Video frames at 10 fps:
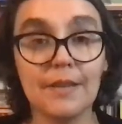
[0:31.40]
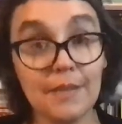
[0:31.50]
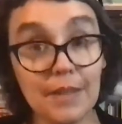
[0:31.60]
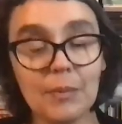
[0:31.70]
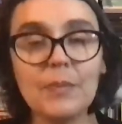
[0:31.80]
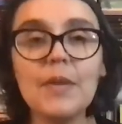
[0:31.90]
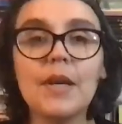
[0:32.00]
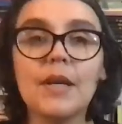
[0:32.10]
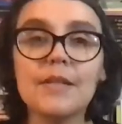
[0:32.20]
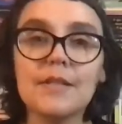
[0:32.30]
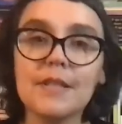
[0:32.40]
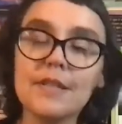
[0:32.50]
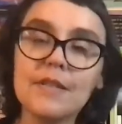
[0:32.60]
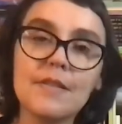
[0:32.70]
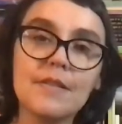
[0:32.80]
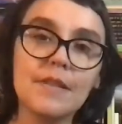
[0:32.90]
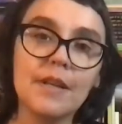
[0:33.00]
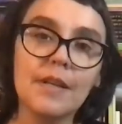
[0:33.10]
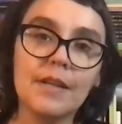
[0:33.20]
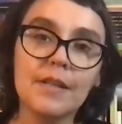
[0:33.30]
theme since
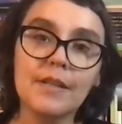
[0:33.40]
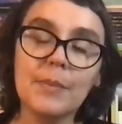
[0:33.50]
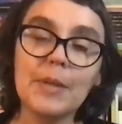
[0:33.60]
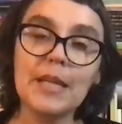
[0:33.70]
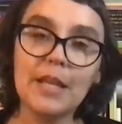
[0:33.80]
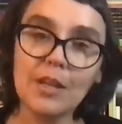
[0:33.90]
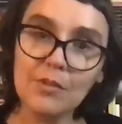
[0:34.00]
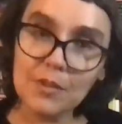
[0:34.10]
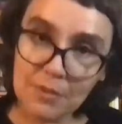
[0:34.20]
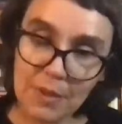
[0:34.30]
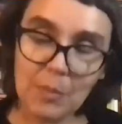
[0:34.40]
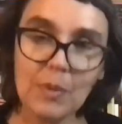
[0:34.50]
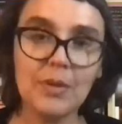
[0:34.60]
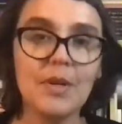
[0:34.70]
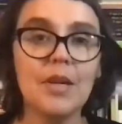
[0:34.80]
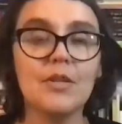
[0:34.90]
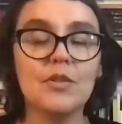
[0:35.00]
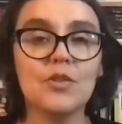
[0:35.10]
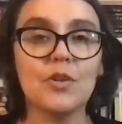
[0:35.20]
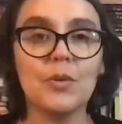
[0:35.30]
the beginning of November.
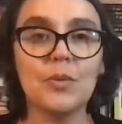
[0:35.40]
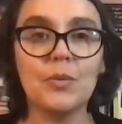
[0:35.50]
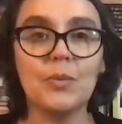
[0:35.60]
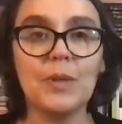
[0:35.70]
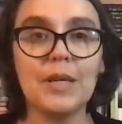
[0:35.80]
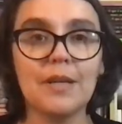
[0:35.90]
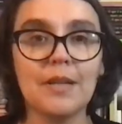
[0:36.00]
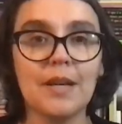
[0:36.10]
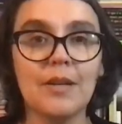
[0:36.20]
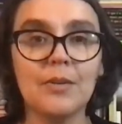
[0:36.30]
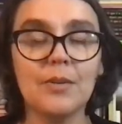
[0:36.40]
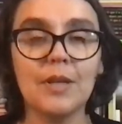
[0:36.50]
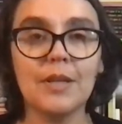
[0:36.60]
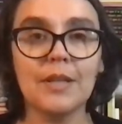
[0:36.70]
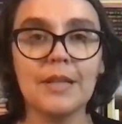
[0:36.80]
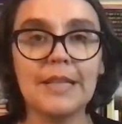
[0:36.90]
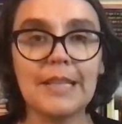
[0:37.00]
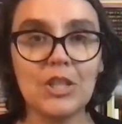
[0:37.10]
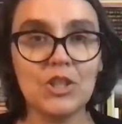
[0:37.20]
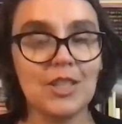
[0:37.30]
So we are now
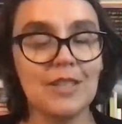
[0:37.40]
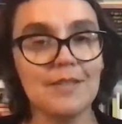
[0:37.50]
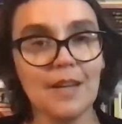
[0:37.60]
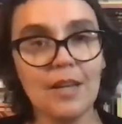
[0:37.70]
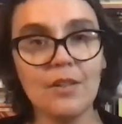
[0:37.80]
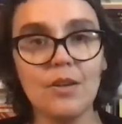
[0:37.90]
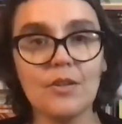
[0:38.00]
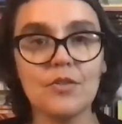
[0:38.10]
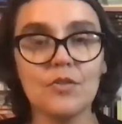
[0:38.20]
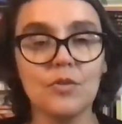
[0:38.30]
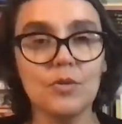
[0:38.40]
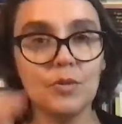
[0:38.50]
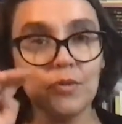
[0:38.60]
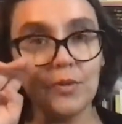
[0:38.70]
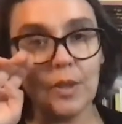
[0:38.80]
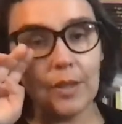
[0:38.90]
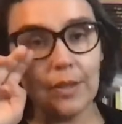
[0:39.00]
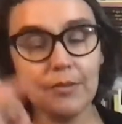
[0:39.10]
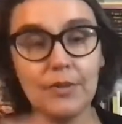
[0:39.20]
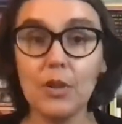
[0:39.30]
engaging in dialogues through
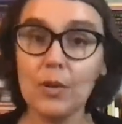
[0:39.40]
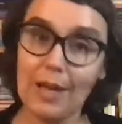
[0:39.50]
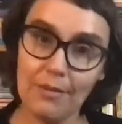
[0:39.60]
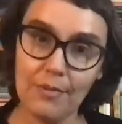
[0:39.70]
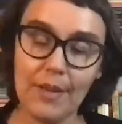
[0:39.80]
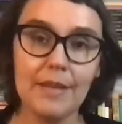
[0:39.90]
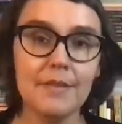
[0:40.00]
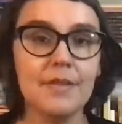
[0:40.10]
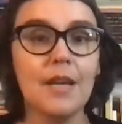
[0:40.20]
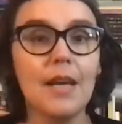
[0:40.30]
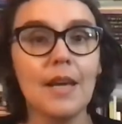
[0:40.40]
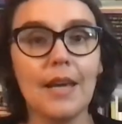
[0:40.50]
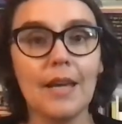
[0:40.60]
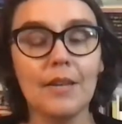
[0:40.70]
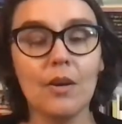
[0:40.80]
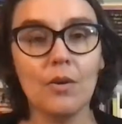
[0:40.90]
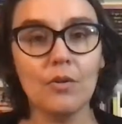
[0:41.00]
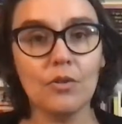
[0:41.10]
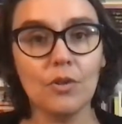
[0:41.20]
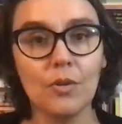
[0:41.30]
Philo cafes and
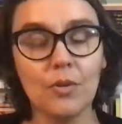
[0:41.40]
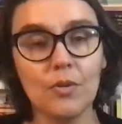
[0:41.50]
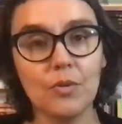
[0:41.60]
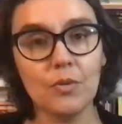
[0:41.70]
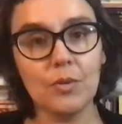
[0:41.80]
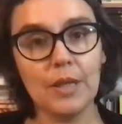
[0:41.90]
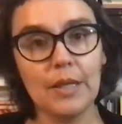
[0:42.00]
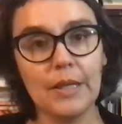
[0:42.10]
also through